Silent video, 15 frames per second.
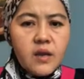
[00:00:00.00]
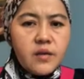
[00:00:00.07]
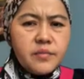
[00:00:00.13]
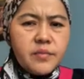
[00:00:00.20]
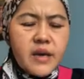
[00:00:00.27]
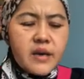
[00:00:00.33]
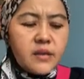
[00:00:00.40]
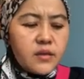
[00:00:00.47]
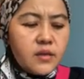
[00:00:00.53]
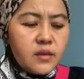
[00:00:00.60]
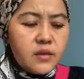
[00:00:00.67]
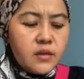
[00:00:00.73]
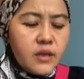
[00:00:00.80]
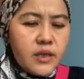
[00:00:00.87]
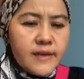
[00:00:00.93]

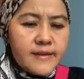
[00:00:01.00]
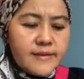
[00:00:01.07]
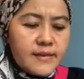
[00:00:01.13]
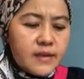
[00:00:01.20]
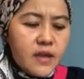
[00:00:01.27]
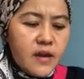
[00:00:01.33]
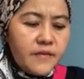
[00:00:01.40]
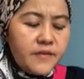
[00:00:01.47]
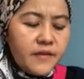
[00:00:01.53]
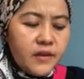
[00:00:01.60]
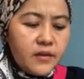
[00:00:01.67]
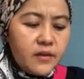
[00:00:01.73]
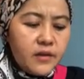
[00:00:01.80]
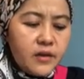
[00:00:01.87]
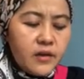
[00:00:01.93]
medical staff
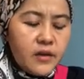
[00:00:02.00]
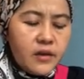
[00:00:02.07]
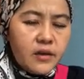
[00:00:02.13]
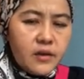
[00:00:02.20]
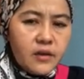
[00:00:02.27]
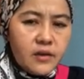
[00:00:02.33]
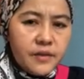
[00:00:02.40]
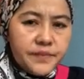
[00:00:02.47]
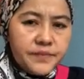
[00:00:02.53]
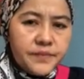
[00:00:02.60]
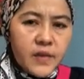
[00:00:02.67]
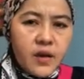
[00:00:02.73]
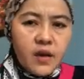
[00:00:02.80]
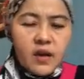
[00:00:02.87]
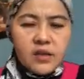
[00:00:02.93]
in the
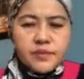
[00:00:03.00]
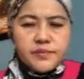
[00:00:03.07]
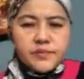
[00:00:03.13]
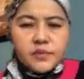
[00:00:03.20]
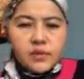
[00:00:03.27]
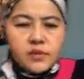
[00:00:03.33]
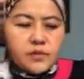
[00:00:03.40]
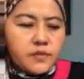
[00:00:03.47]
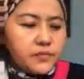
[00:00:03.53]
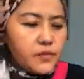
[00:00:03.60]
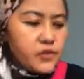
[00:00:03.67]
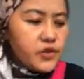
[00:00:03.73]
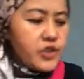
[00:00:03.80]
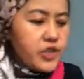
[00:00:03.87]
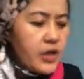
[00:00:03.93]
hospital of
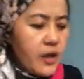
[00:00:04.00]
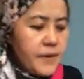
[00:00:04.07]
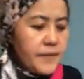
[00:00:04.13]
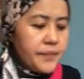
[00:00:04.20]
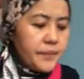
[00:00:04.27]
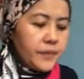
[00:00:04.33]
Ucha.